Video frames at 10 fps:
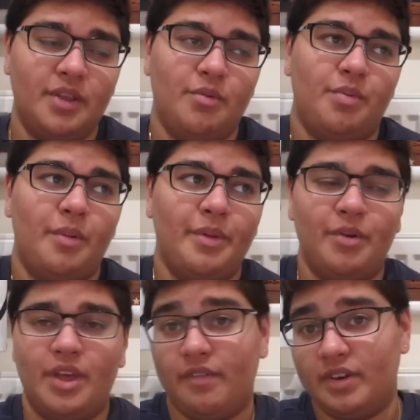They would probably
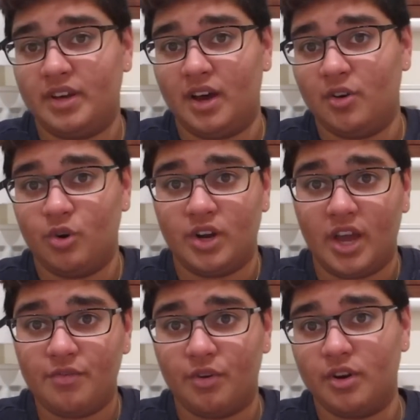only have a gun or a
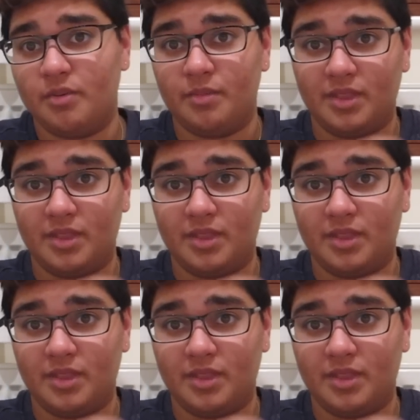knife on them.